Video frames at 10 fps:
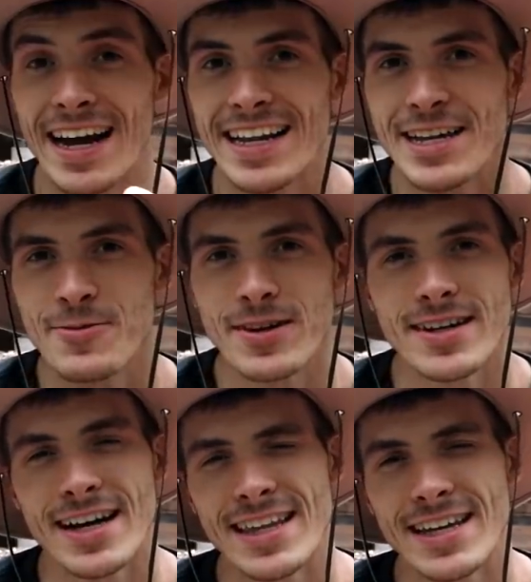I didn't get
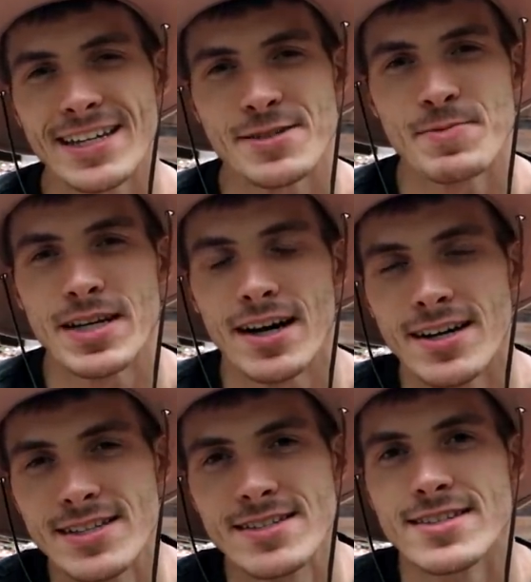one. I think it's
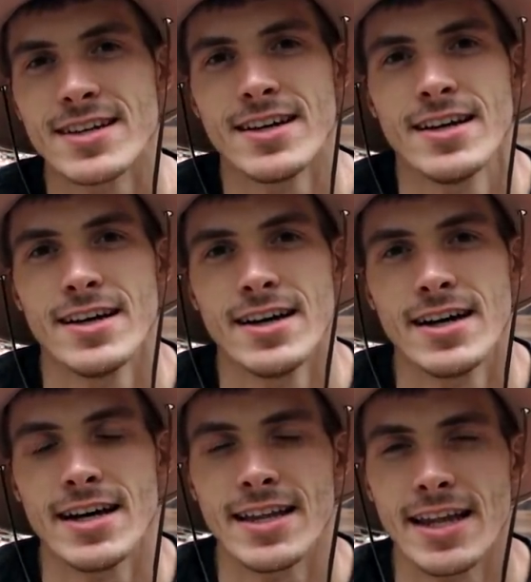because,
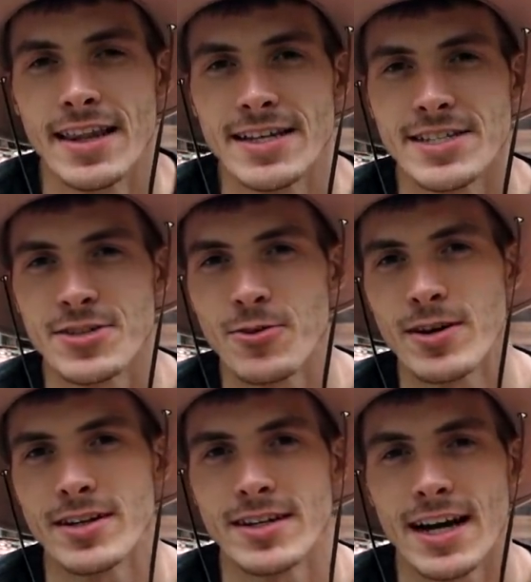and, and this is
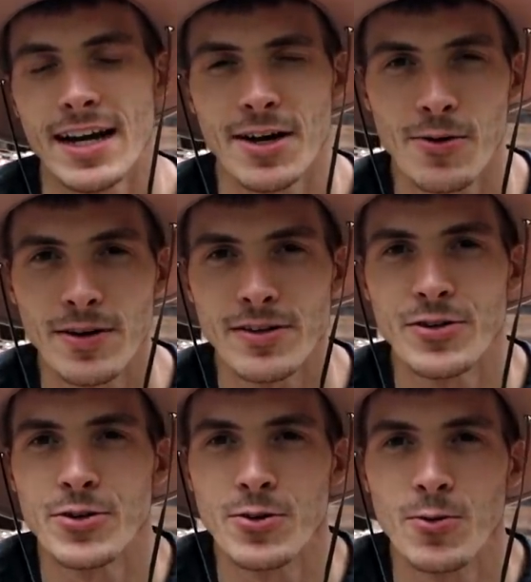going to kind of go
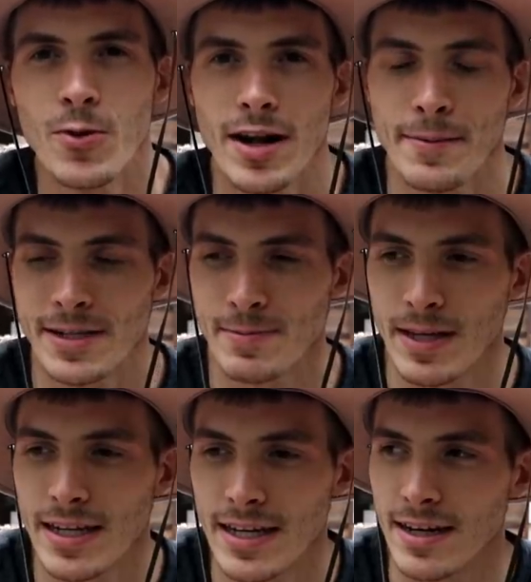into what I'm
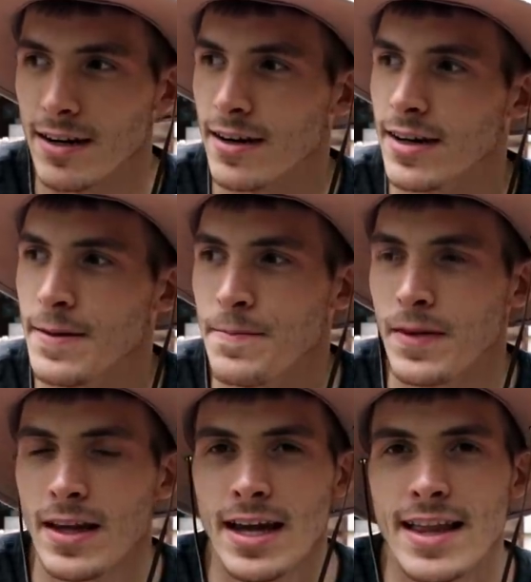explaining here,
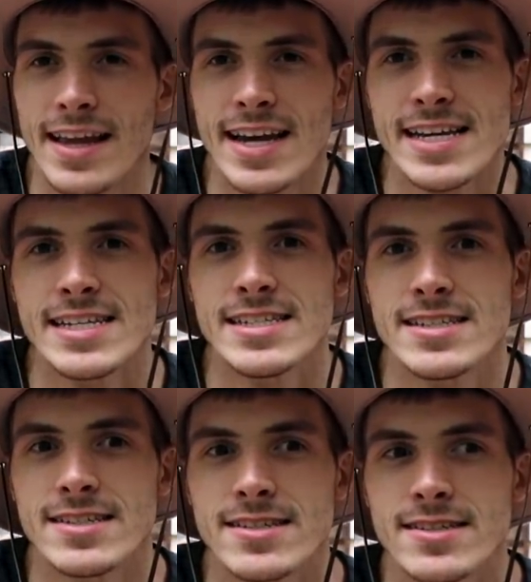and that
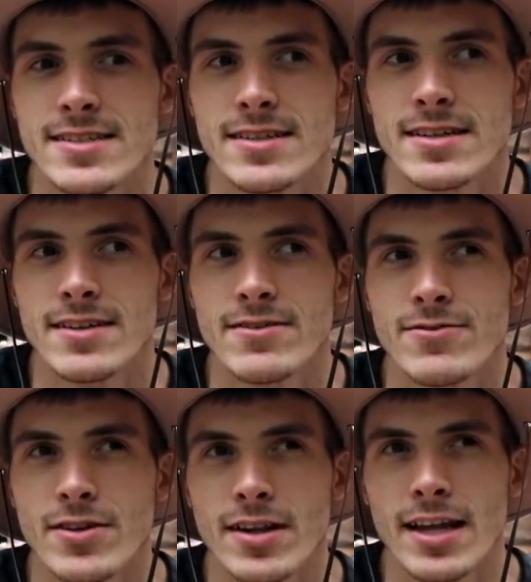is
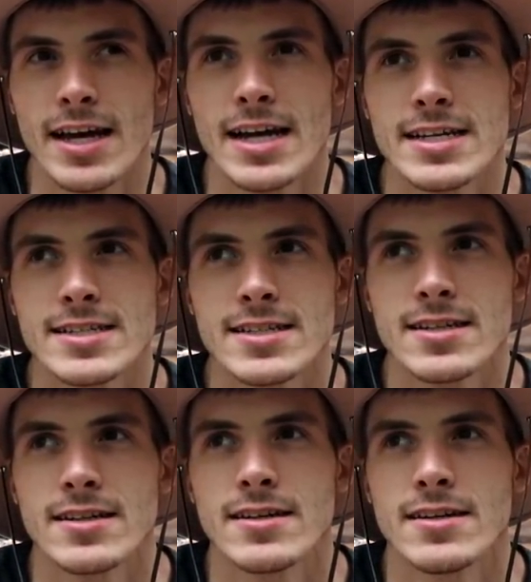for the
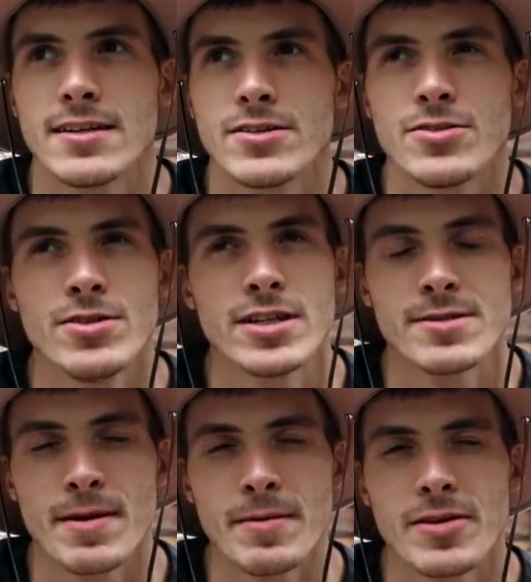last two
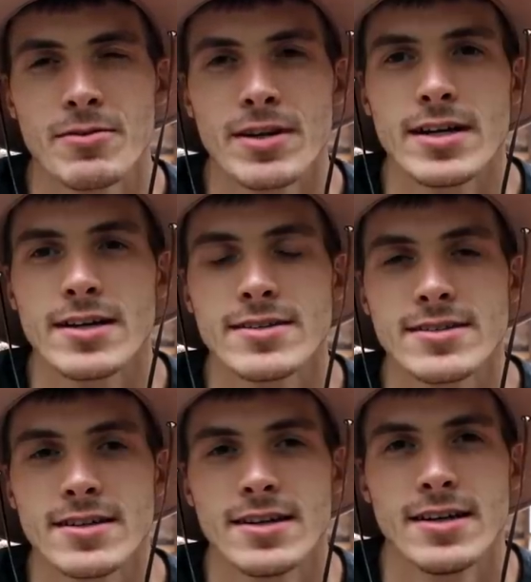years, maybe three years,